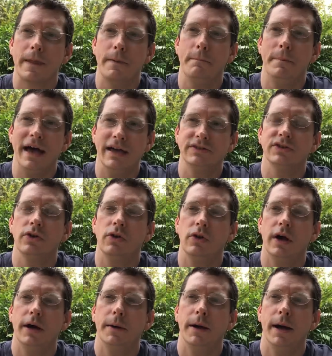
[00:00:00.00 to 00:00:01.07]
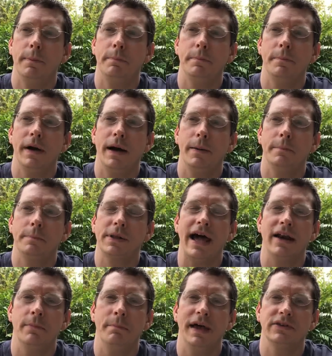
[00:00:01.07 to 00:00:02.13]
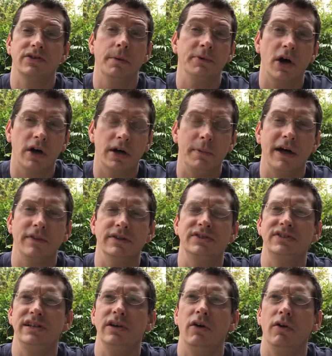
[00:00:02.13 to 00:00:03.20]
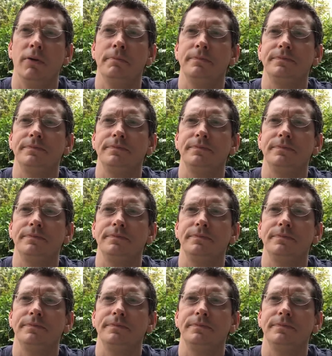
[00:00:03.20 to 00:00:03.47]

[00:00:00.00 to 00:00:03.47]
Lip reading: bezel, a platinum bezel. I'm talking about the steel